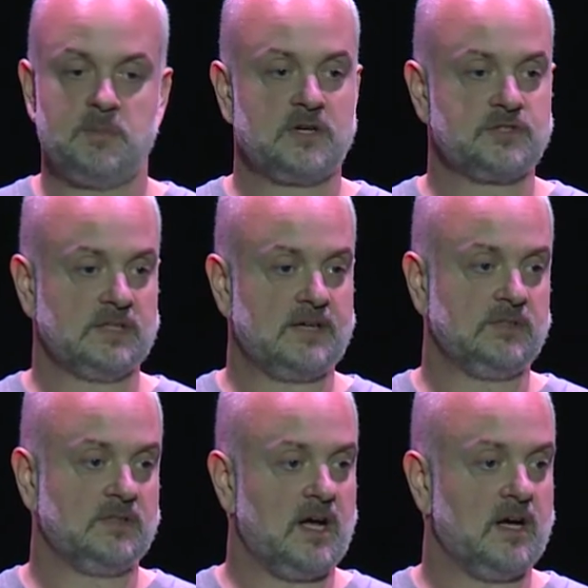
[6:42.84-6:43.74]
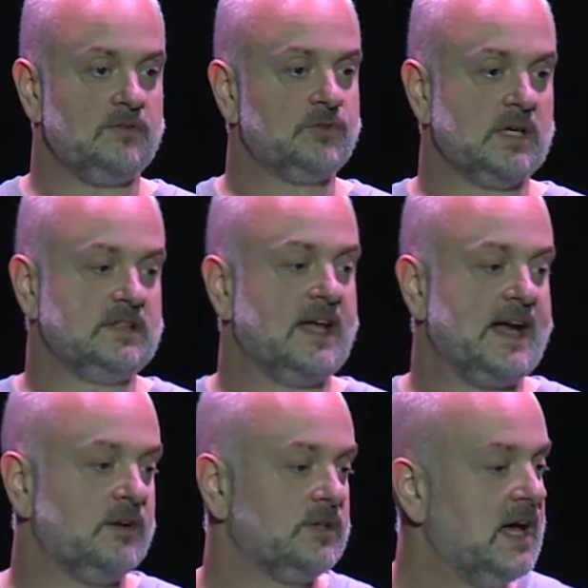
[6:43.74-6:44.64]
module level of grid
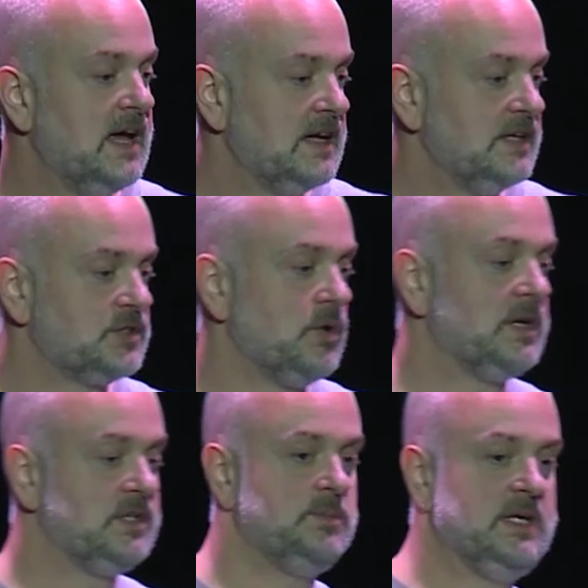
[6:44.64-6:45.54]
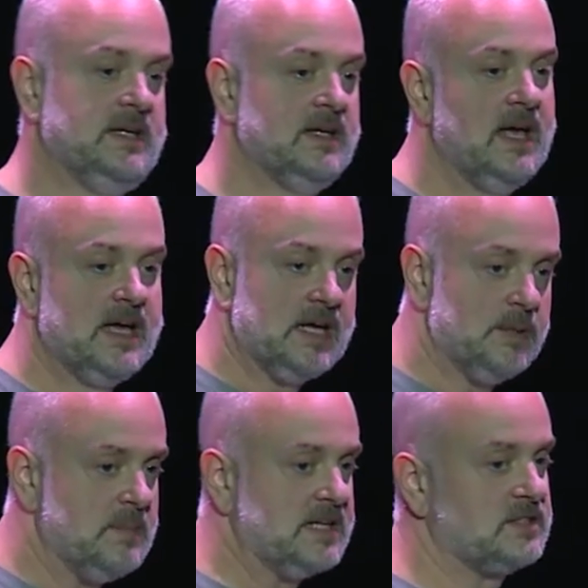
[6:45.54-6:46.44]
layout is going to be
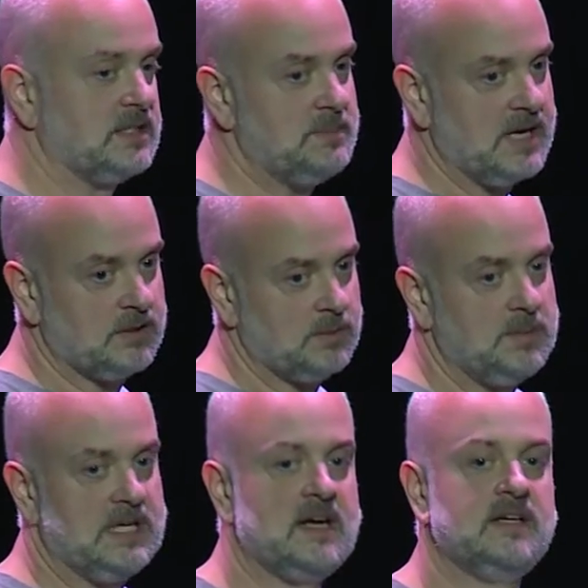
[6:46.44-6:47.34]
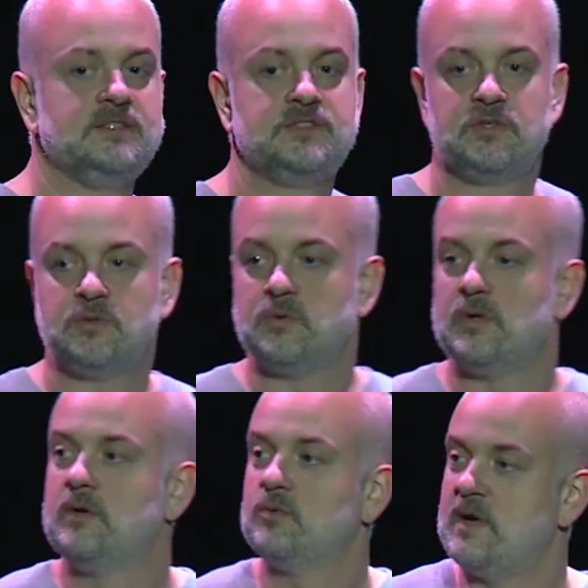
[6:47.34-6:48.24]
immensely better because
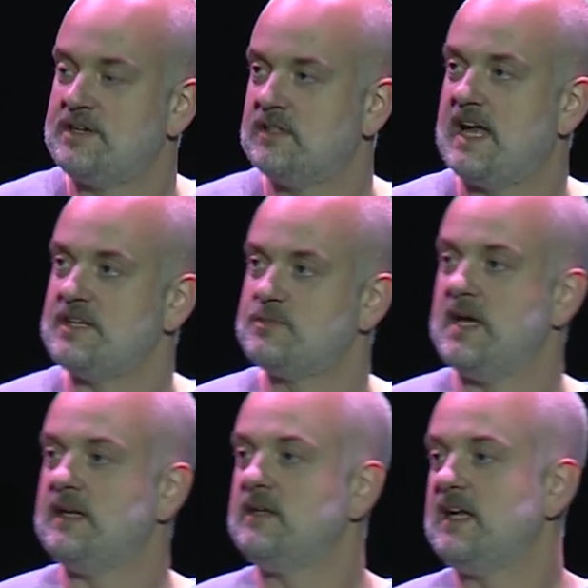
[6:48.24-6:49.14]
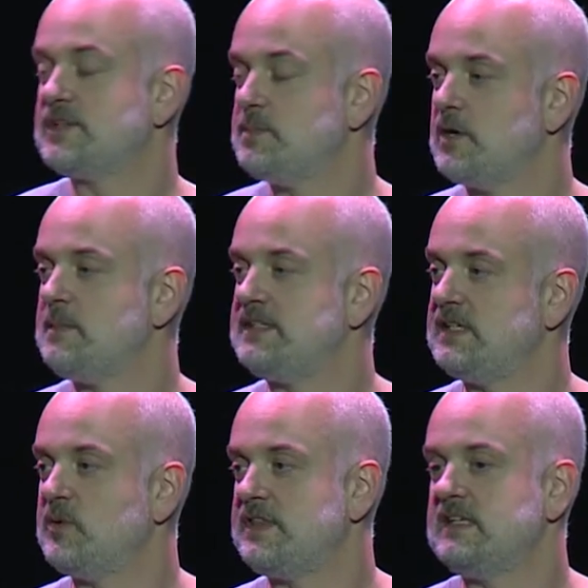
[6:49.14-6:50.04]
Rachel has been
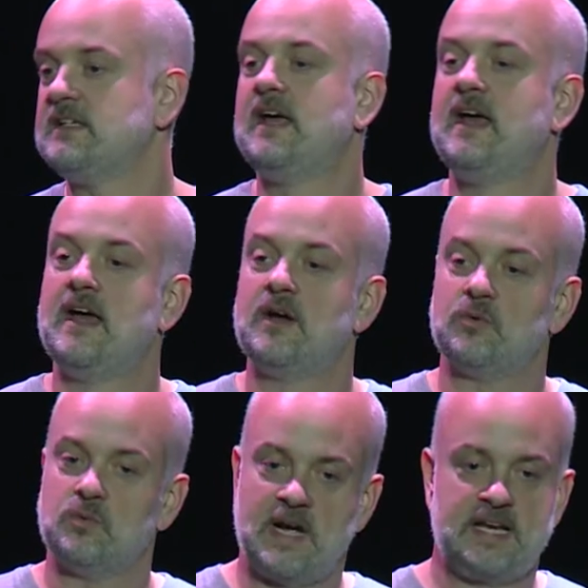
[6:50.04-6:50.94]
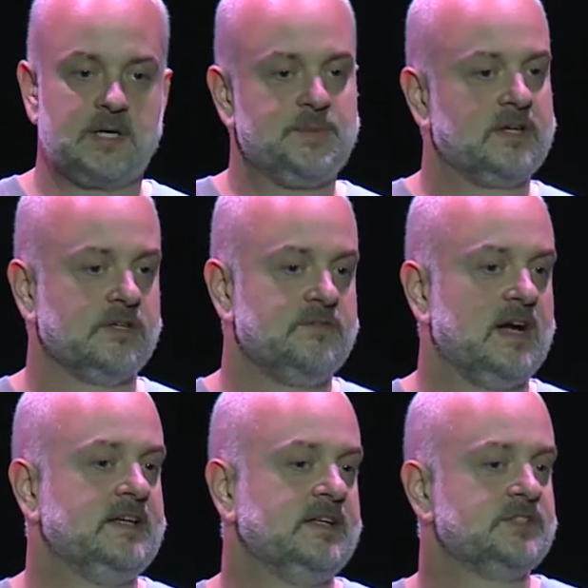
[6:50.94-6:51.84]
experimenting with it, writing about her
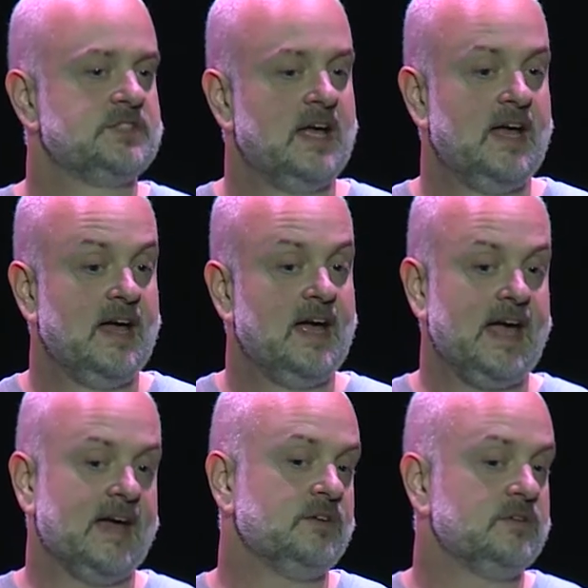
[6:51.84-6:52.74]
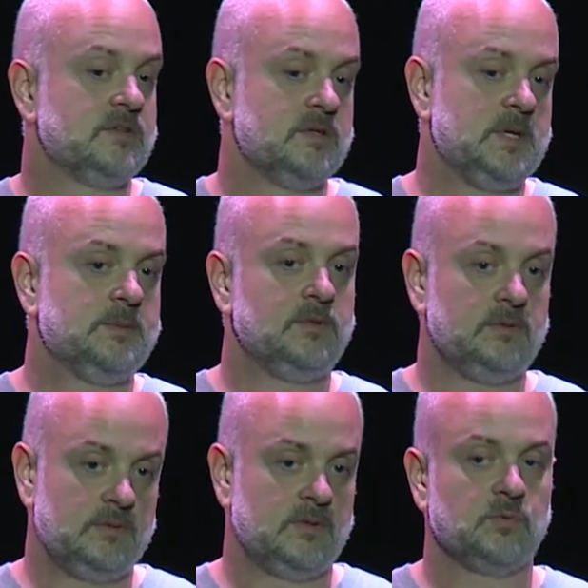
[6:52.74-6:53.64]
findings, and the
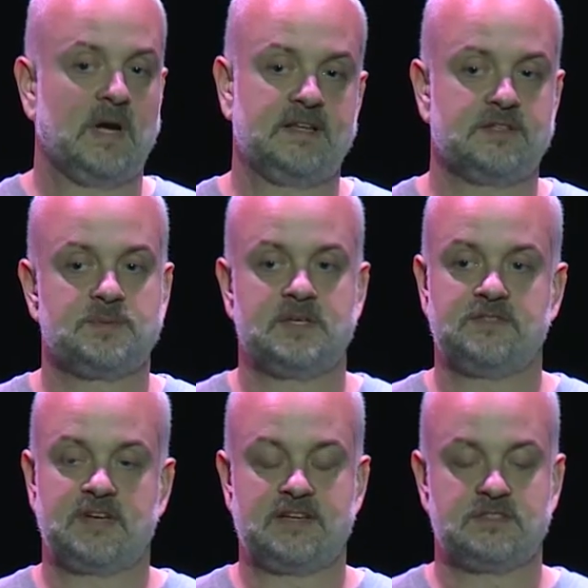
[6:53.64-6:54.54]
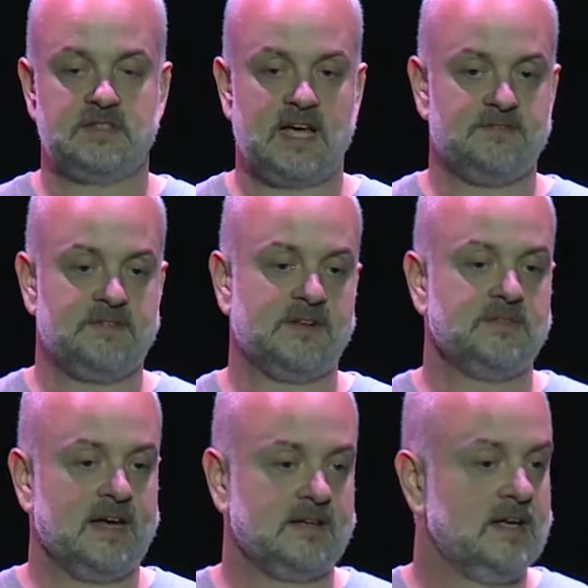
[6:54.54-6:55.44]
people writing the specification have
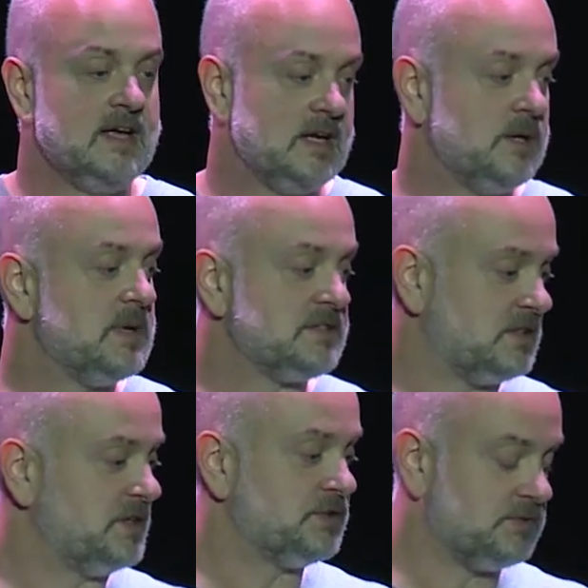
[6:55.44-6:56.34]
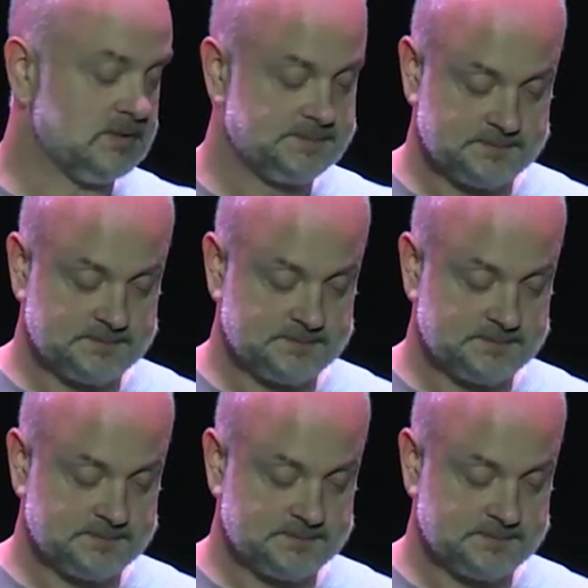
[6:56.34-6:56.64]
found that immensely useful.